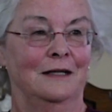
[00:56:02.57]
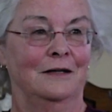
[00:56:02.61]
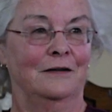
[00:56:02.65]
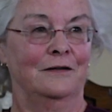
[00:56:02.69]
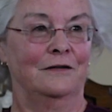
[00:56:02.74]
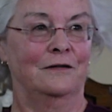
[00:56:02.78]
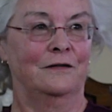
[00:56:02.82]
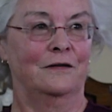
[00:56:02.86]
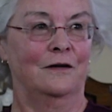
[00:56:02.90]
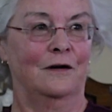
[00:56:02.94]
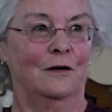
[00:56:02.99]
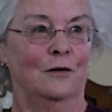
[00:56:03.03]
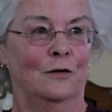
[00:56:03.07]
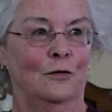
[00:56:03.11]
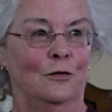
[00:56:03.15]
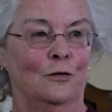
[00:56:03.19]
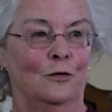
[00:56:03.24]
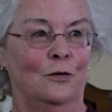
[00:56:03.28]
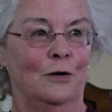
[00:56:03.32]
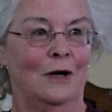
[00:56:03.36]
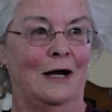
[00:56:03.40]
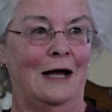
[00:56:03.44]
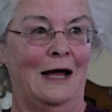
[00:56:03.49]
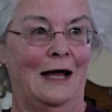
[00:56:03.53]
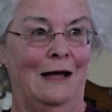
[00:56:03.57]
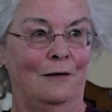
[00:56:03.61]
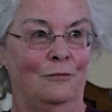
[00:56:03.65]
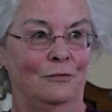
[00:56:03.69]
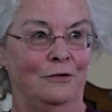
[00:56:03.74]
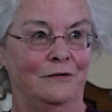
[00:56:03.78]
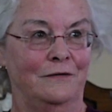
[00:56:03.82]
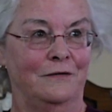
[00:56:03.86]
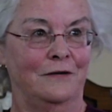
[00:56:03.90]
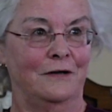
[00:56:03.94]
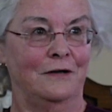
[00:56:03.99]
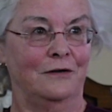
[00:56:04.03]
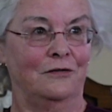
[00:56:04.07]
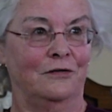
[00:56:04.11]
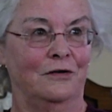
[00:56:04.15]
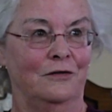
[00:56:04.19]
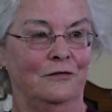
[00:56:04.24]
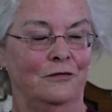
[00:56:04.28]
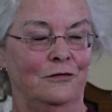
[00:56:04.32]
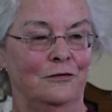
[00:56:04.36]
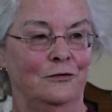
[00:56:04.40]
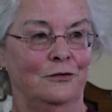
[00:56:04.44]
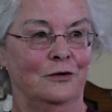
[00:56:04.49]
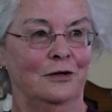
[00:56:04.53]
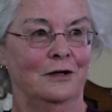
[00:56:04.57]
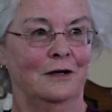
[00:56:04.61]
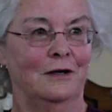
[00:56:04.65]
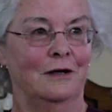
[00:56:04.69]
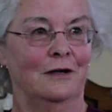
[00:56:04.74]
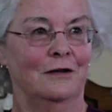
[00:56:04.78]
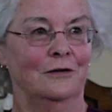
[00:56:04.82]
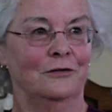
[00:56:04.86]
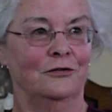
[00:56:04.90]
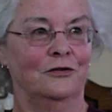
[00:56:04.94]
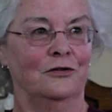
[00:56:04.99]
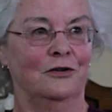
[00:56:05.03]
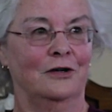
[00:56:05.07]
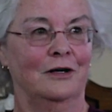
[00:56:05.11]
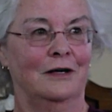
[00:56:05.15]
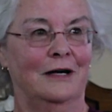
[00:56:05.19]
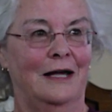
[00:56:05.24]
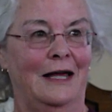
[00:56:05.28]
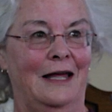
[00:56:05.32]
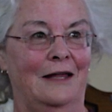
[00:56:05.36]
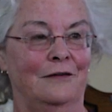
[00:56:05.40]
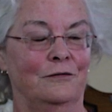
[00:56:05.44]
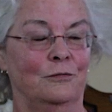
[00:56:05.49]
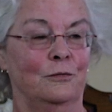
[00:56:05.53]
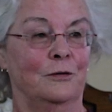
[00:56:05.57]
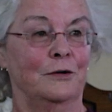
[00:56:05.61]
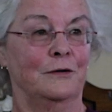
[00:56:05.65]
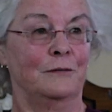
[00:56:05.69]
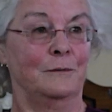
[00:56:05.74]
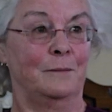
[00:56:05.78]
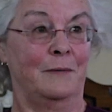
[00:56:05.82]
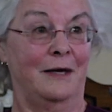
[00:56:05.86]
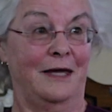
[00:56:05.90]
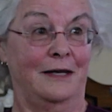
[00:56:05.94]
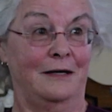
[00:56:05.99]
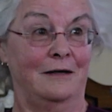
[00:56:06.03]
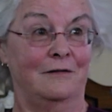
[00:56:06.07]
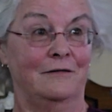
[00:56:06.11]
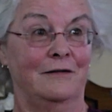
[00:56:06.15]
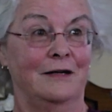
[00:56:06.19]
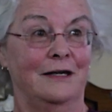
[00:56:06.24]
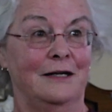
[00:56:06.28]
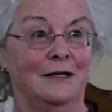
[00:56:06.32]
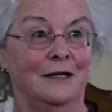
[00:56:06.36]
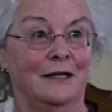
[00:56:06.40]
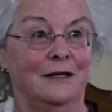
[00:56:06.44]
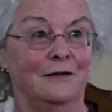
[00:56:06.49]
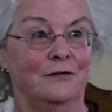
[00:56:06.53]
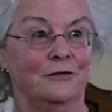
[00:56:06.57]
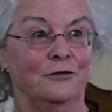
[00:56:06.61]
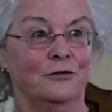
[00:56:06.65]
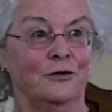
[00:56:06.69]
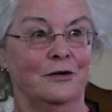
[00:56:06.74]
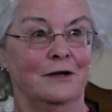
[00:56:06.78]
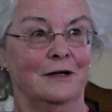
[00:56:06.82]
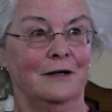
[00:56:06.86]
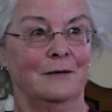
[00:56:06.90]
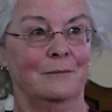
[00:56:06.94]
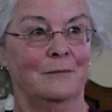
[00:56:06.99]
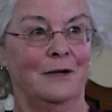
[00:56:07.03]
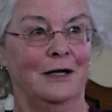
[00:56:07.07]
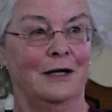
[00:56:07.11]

So I was teaching food and culture, as was Penny Van Esterik,